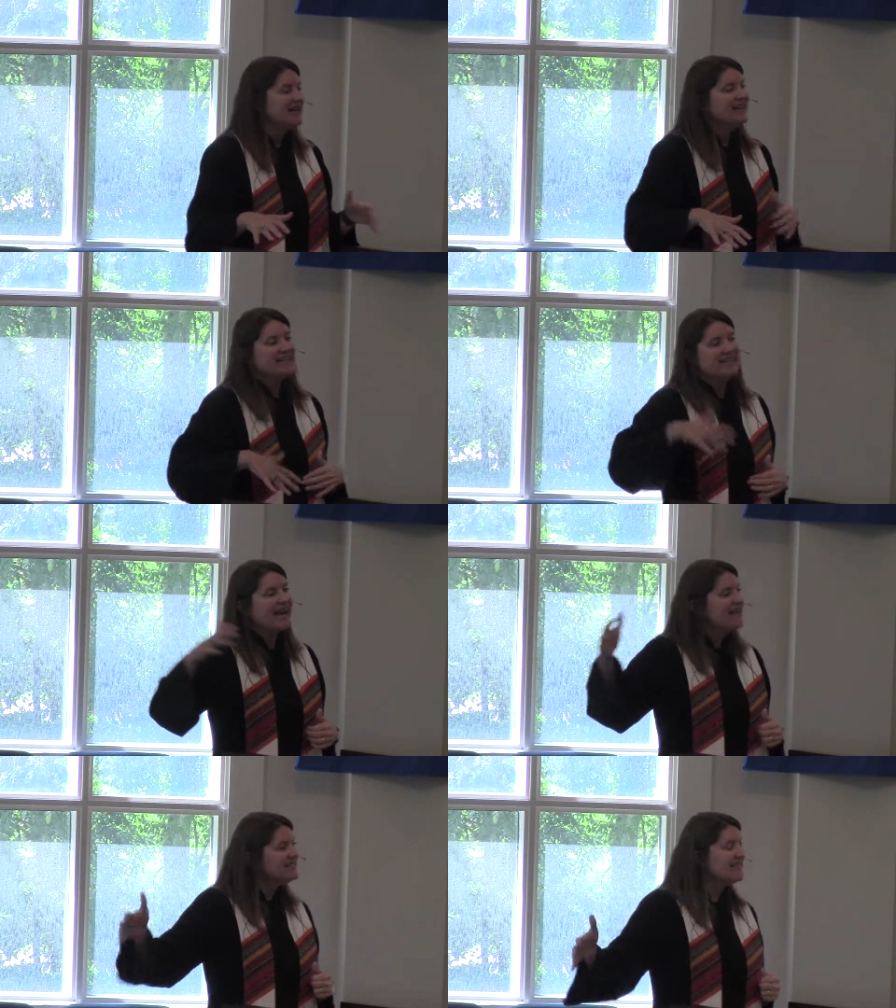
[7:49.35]
He
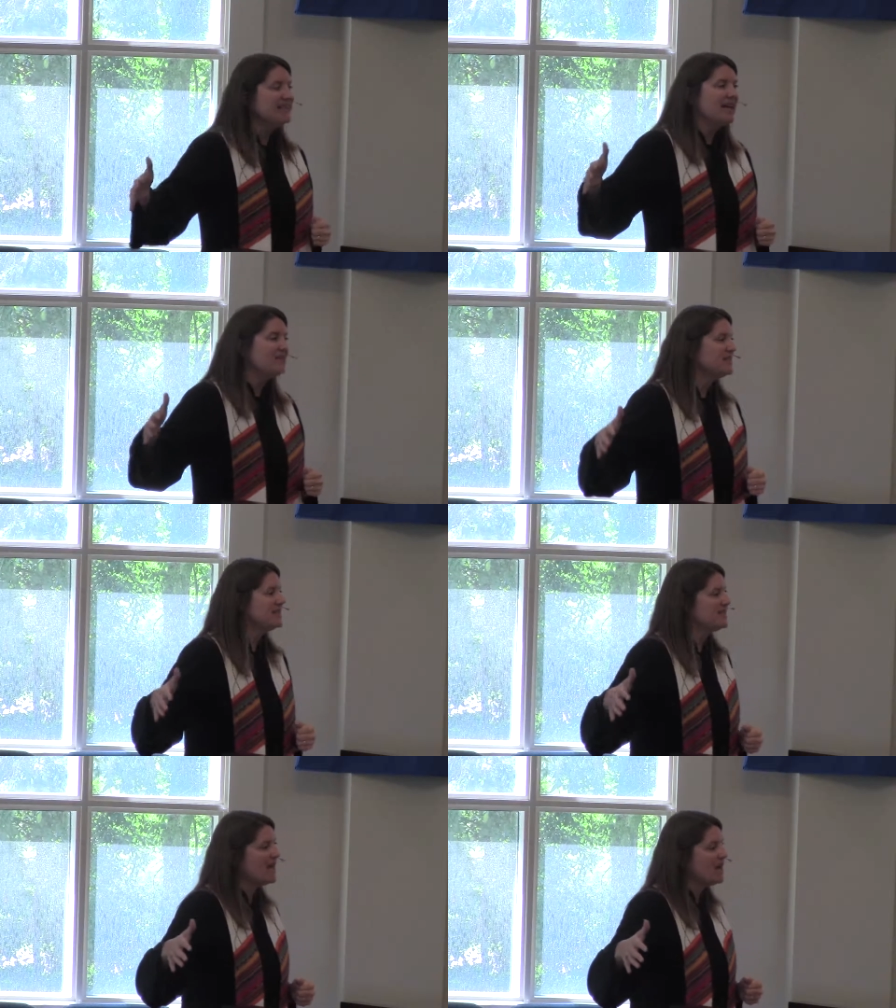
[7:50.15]
takes the eleven
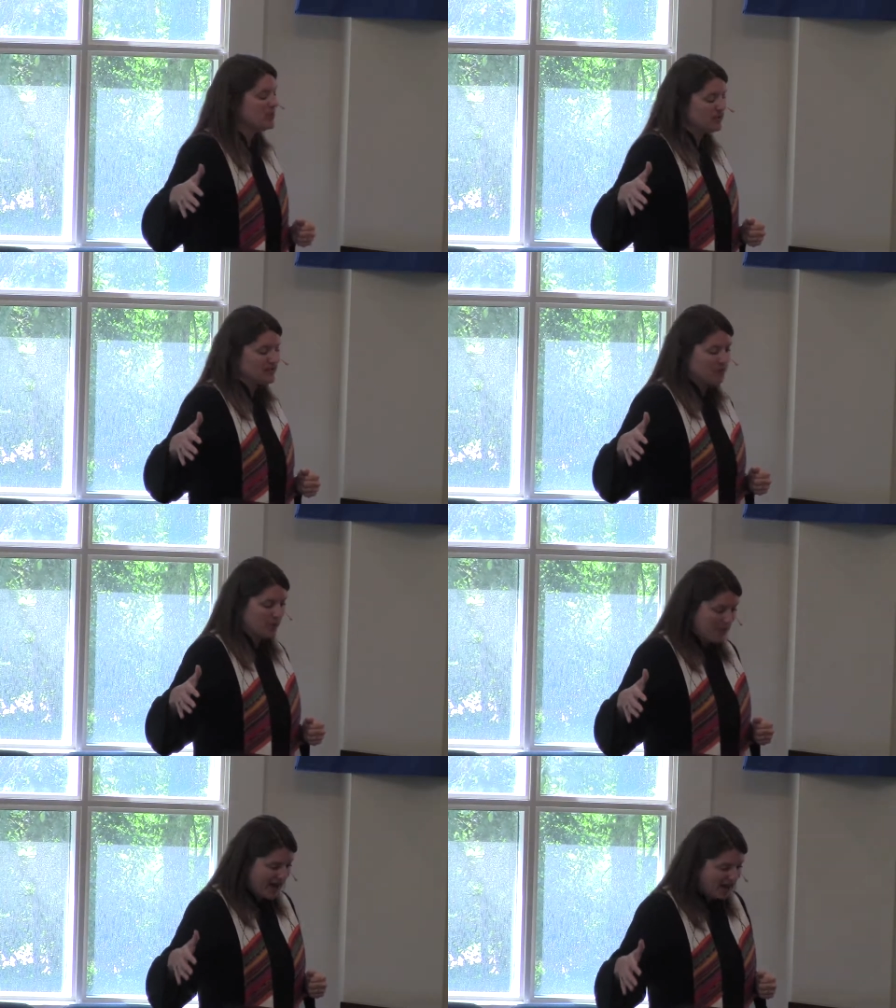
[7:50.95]
disciples to a
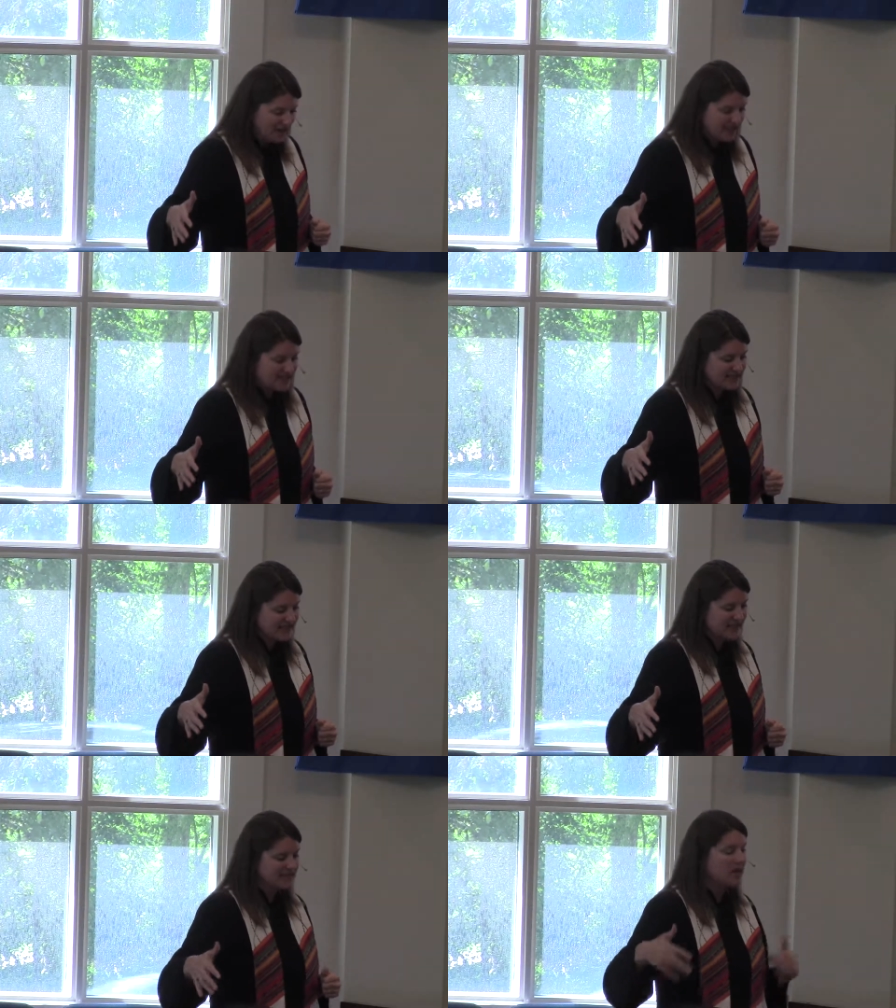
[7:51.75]
mountain and he
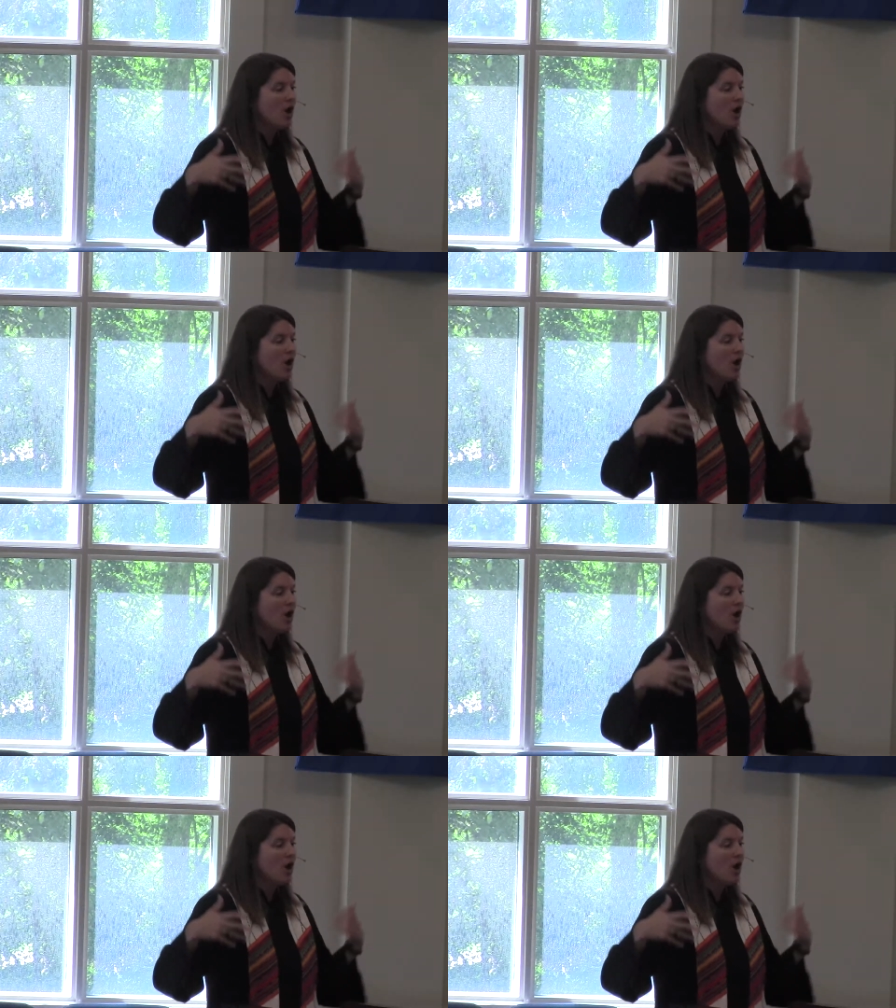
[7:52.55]
says,